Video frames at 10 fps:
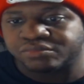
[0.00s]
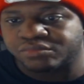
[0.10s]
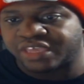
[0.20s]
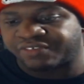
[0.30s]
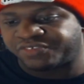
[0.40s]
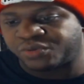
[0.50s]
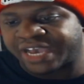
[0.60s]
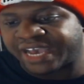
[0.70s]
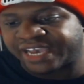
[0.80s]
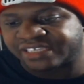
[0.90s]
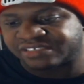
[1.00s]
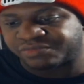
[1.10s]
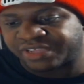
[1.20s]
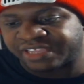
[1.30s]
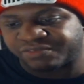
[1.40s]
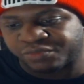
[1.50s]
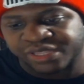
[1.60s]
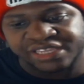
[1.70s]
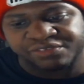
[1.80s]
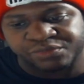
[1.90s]
If you guys
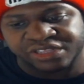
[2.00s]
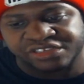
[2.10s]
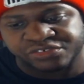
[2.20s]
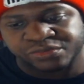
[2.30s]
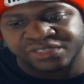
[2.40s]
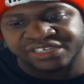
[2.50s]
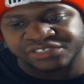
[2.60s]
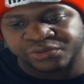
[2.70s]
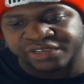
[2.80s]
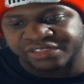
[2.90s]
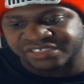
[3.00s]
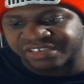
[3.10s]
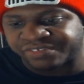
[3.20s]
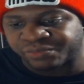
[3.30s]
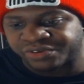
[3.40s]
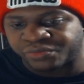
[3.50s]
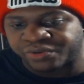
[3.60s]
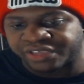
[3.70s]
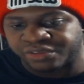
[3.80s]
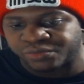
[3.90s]
really, really, truly enjoy the stuff that we're
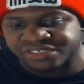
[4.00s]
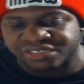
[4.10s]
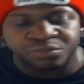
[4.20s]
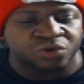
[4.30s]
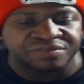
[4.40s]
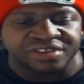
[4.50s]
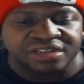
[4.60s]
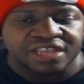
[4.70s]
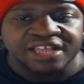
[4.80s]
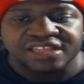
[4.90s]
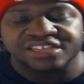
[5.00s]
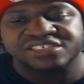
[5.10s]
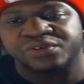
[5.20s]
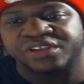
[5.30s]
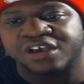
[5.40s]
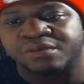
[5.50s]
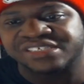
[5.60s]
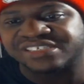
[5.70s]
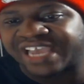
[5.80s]
doing and you want to see more of it, let us know in the comments.